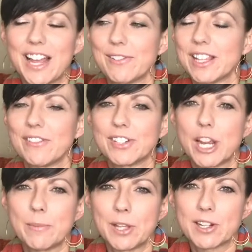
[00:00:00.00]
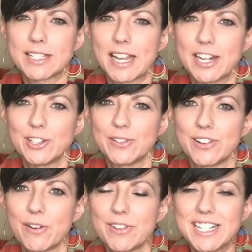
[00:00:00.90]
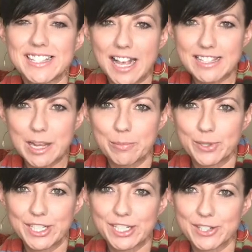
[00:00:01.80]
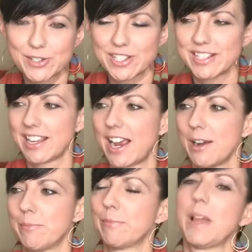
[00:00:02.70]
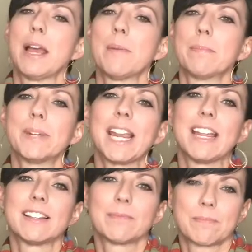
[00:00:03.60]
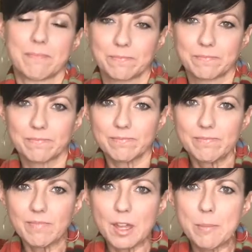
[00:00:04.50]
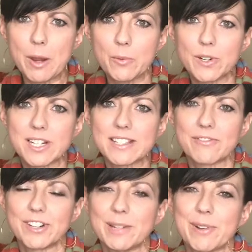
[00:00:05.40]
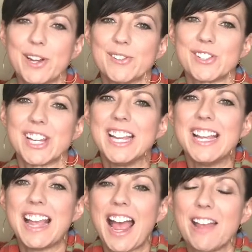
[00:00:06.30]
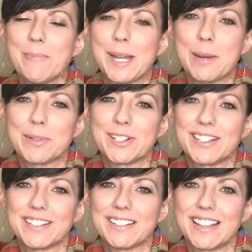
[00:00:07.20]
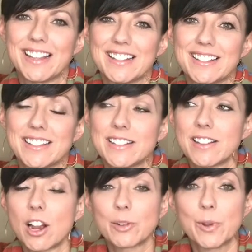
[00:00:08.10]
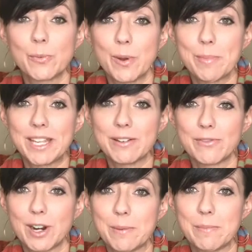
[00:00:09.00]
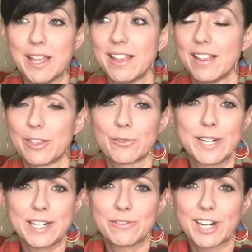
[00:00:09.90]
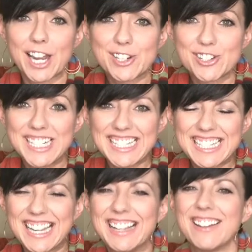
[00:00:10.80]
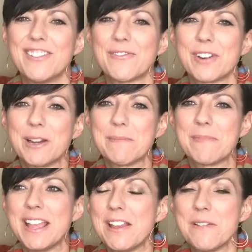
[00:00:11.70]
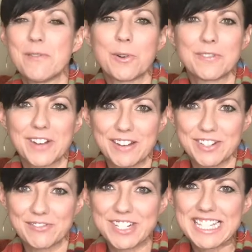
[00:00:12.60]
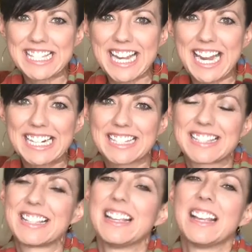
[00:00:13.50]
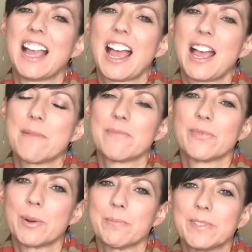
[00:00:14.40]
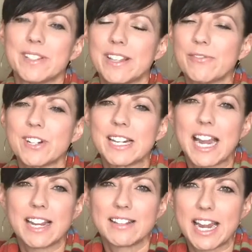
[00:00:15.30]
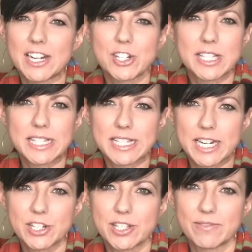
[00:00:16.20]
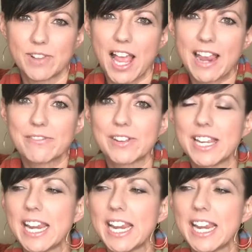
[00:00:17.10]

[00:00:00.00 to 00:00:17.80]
I would love to come alongside you. Over these last couple of years since I um, began my work as a freedom coach, I've been able to to talk with women from three different countries, from four or five different states, um, from different ages and stages of life.